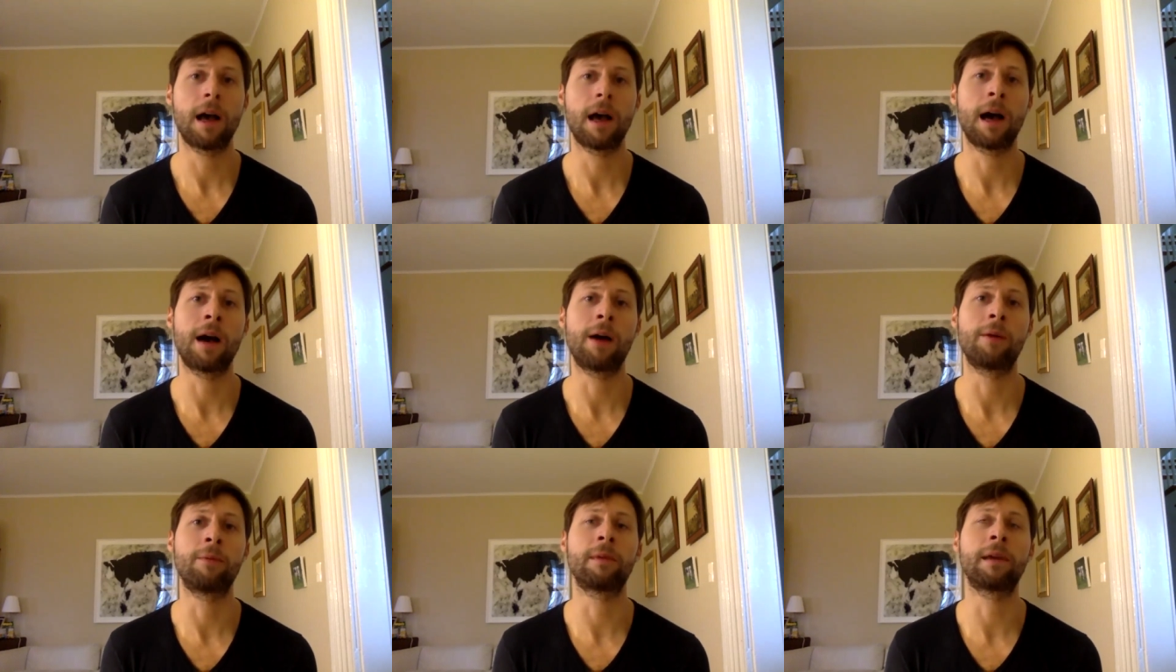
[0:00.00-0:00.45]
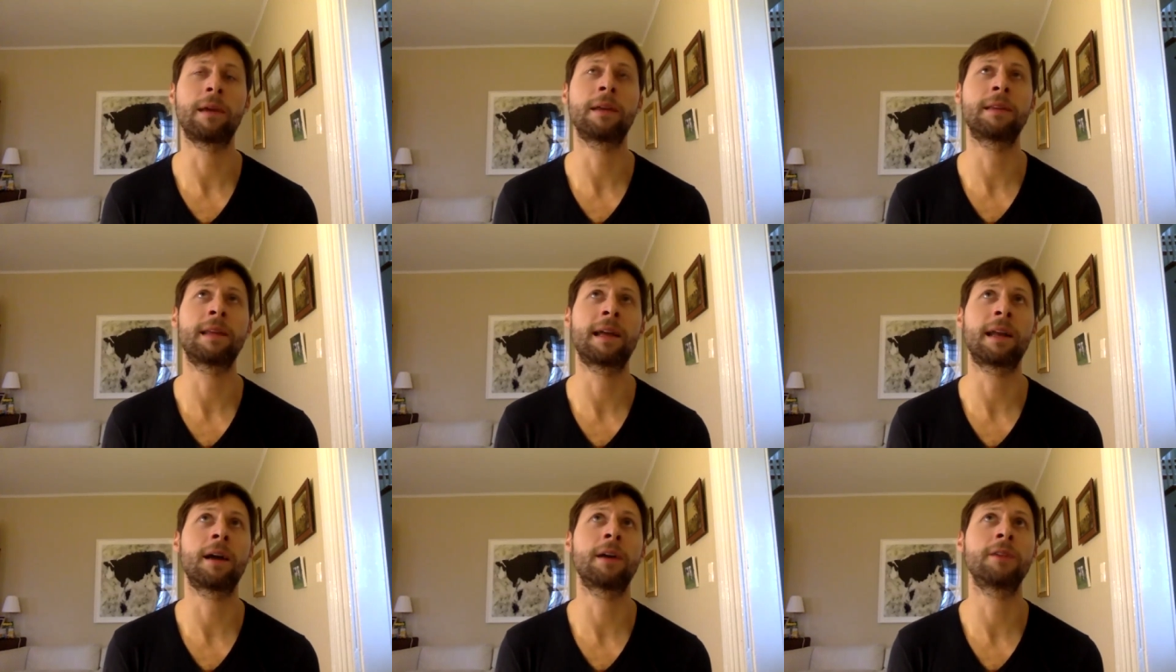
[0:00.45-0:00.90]
Mm-hmm. Um,
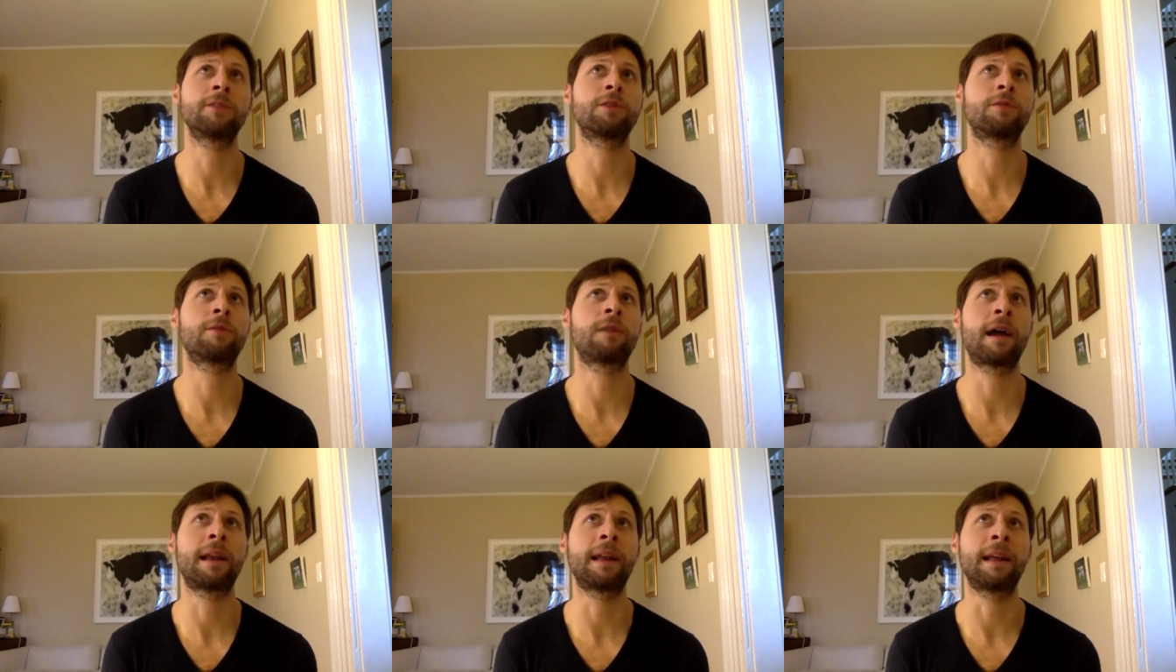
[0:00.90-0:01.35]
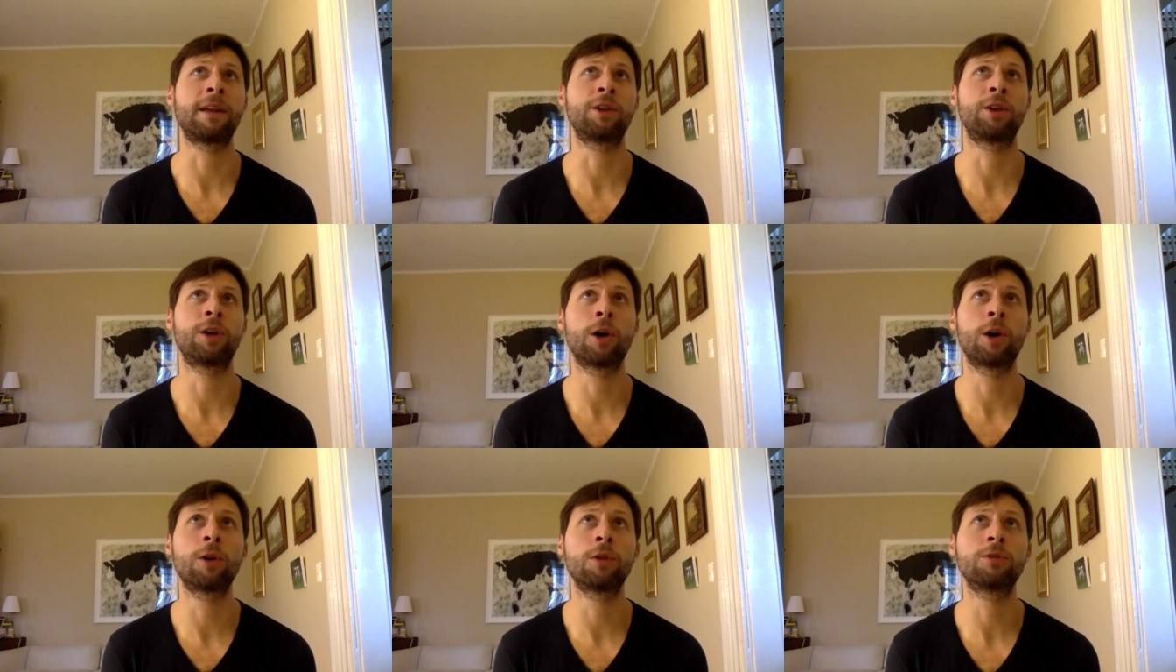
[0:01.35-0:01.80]
and that underwriting
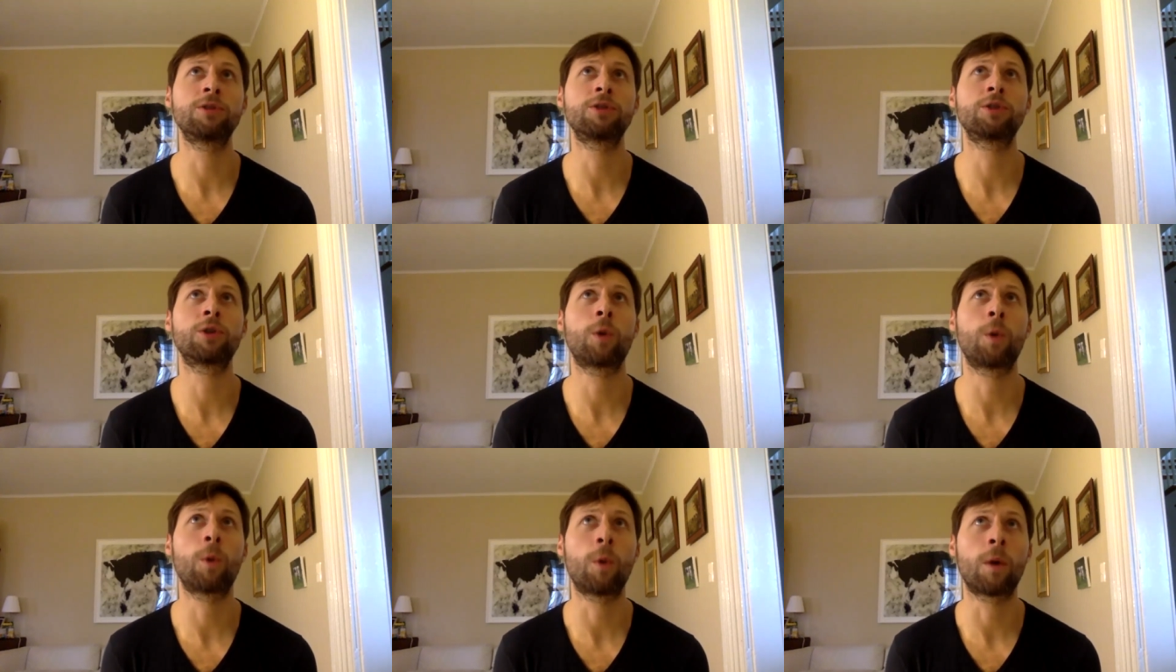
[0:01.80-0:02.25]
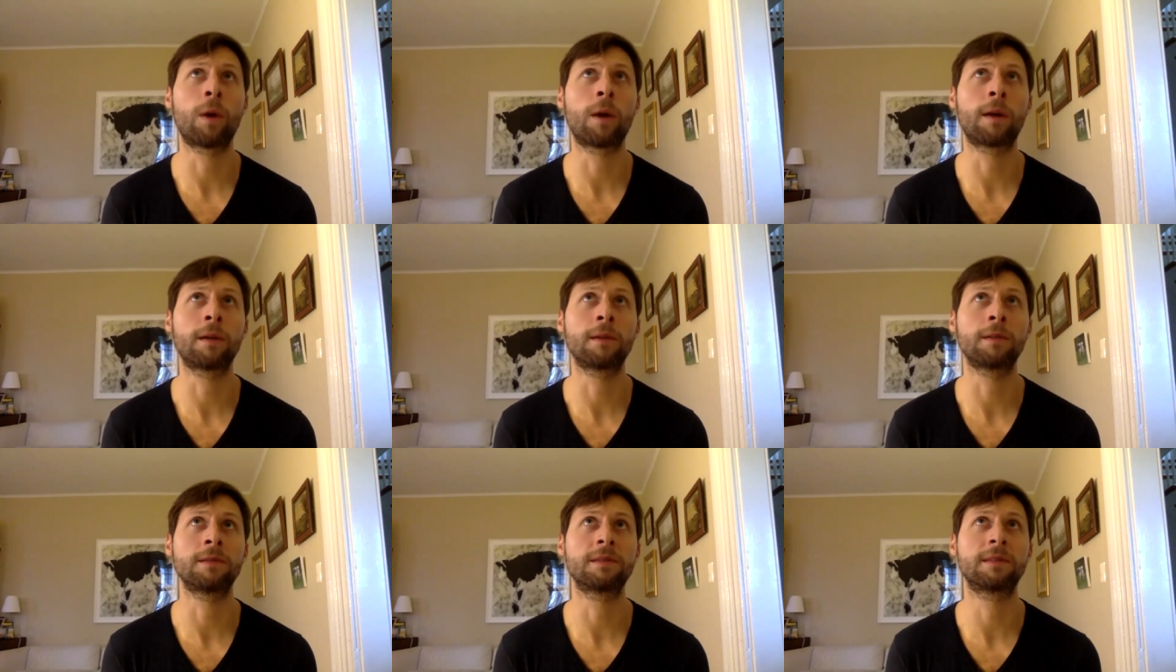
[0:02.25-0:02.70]
goes
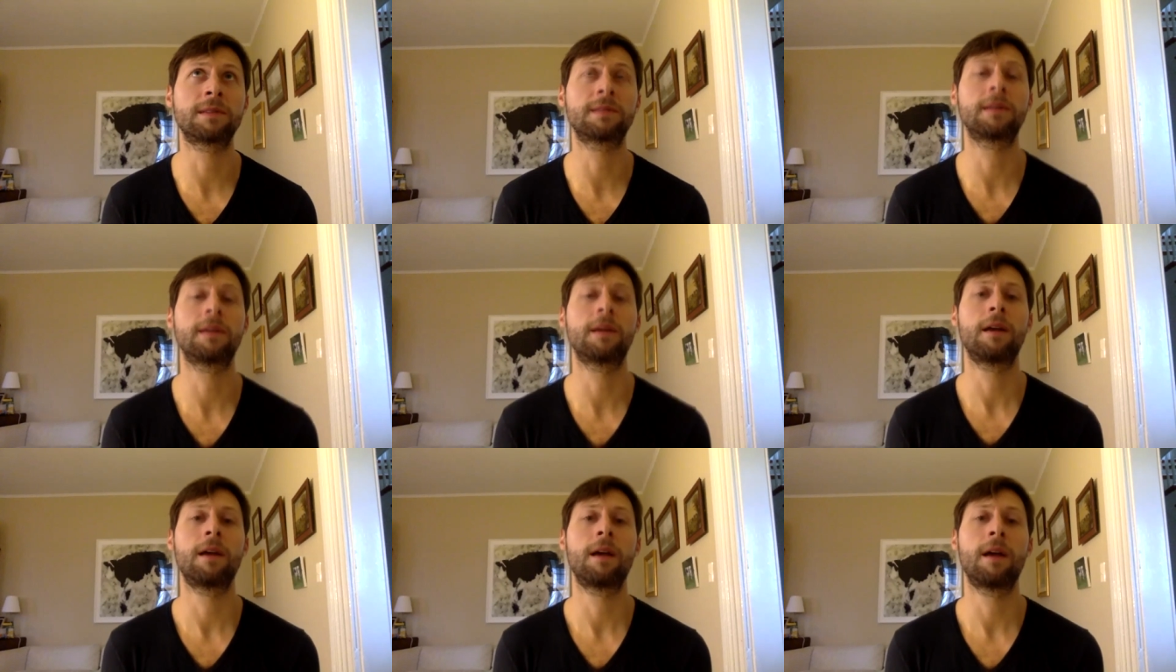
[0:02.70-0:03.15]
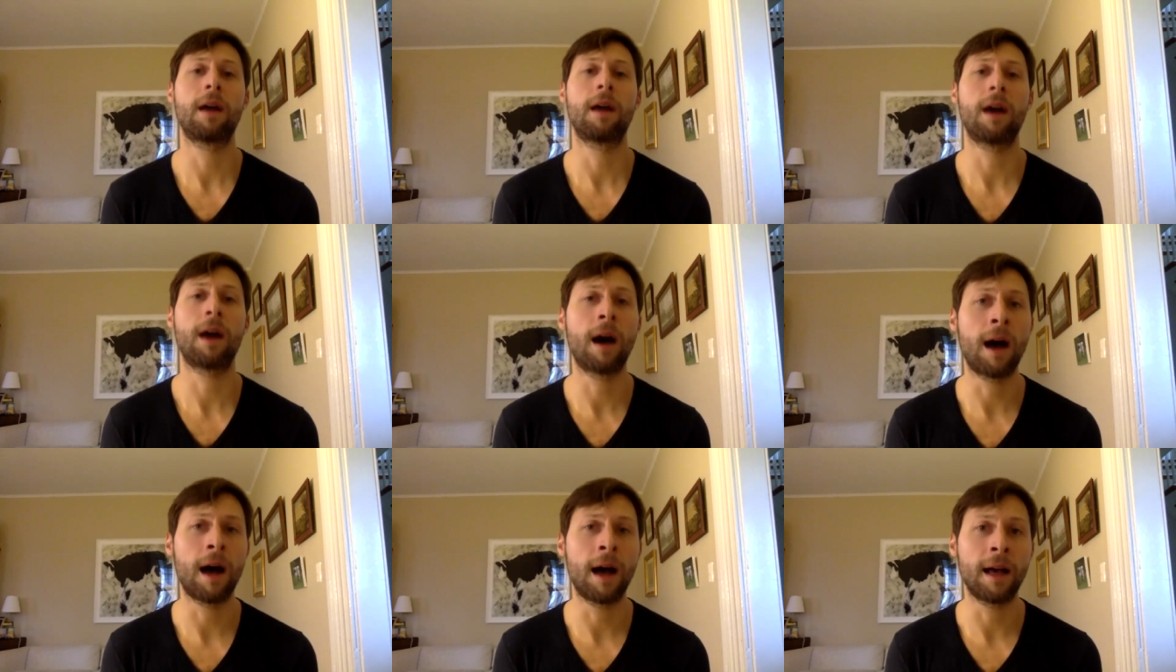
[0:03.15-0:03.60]
towards
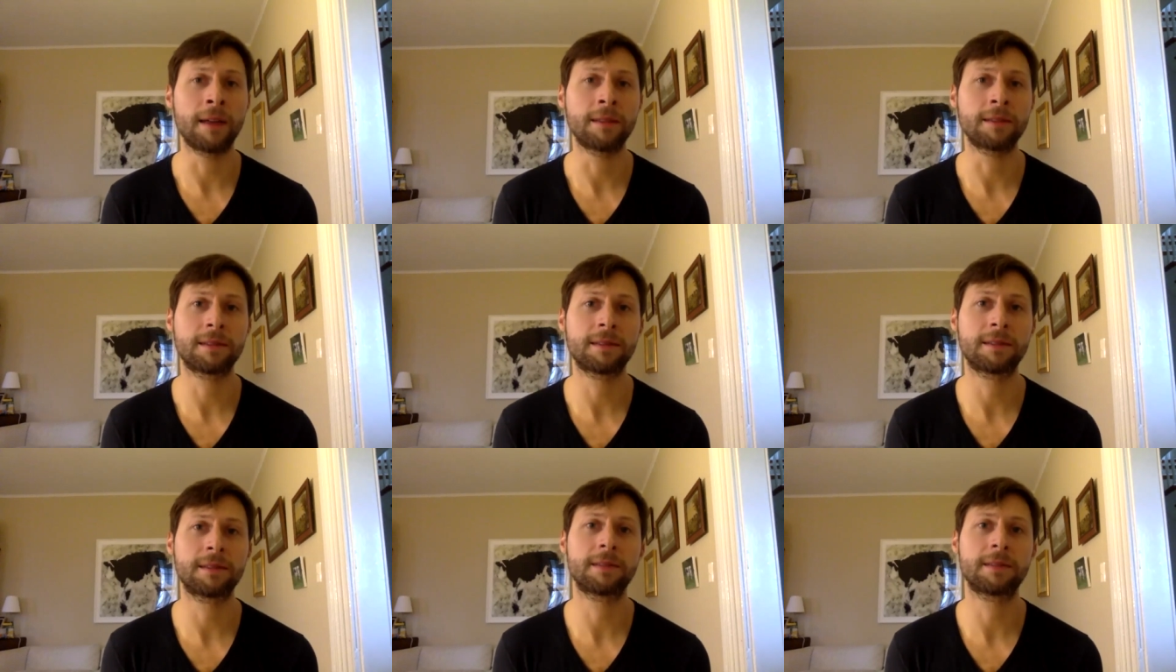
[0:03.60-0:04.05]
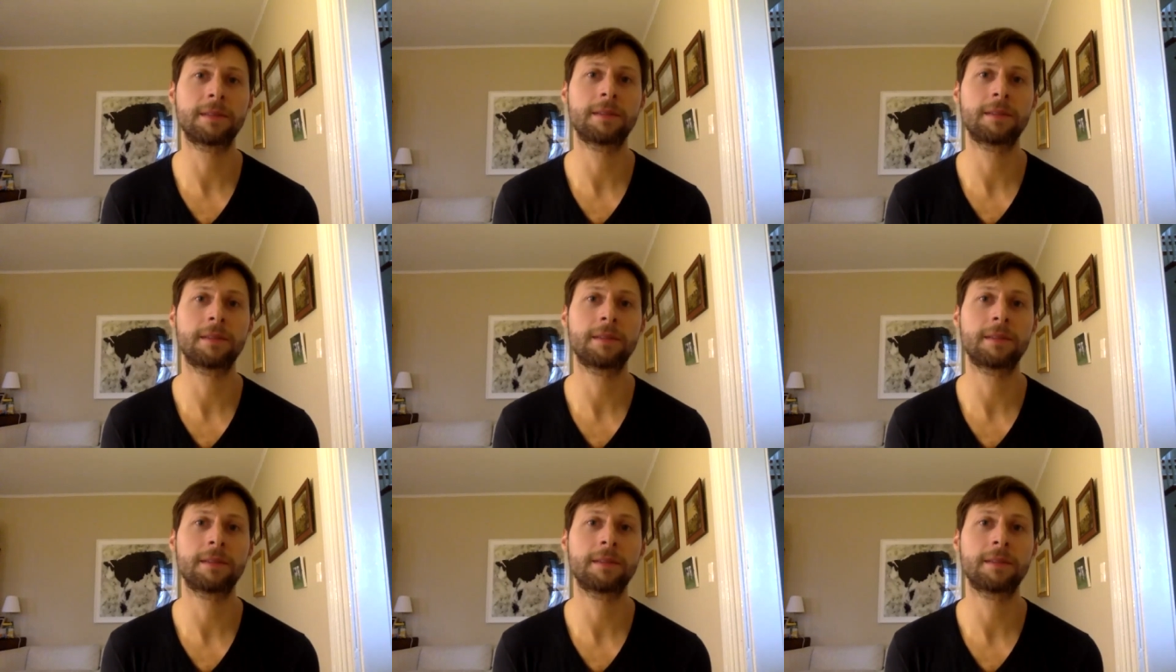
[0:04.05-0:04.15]
us